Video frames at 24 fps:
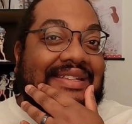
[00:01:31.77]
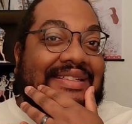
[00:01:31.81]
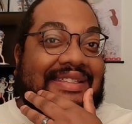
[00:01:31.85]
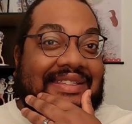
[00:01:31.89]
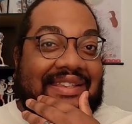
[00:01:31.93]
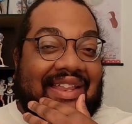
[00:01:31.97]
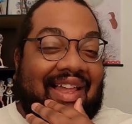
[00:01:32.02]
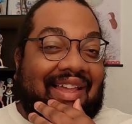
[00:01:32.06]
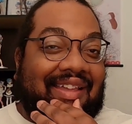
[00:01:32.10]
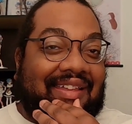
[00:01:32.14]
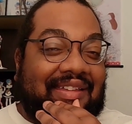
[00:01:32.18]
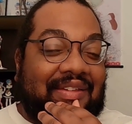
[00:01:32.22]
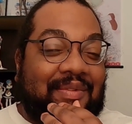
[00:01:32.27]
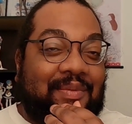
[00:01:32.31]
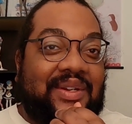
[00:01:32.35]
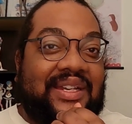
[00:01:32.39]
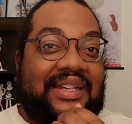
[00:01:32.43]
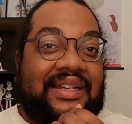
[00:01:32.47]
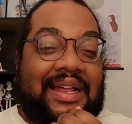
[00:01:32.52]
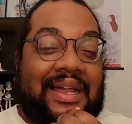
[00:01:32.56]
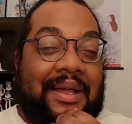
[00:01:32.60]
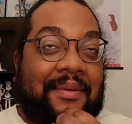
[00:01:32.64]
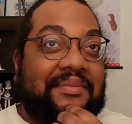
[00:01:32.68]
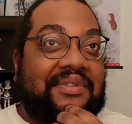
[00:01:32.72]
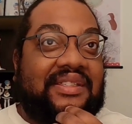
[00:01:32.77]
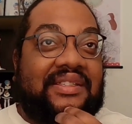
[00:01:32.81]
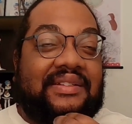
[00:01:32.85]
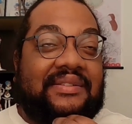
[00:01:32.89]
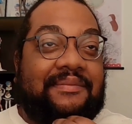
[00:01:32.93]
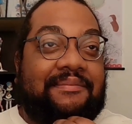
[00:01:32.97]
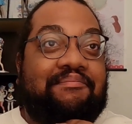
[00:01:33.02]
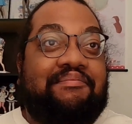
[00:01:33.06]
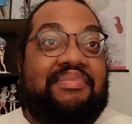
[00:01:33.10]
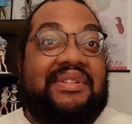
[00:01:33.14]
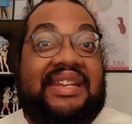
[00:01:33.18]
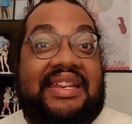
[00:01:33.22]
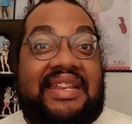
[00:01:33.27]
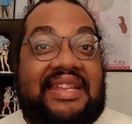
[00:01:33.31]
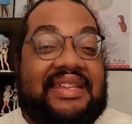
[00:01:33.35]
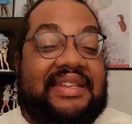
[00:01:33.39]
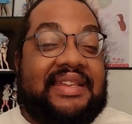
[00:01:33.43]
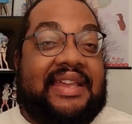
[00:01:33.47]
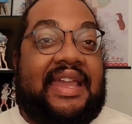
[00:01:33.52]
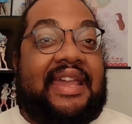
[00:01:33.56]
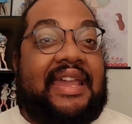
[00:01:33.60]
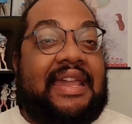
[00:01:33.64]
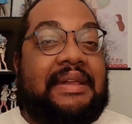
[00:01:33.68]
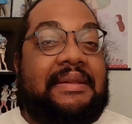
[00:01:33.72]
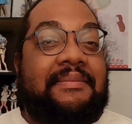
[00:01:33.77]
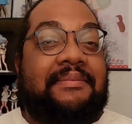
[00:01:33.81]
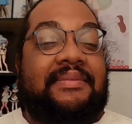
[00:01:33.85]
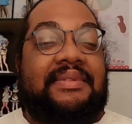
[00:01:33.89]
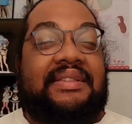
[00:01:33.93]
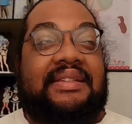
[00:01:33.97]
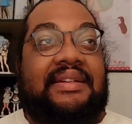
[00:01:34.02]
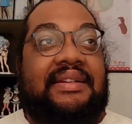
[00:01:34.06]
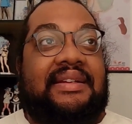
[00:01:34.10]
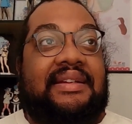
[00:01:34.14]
slacking when it comes to beating games,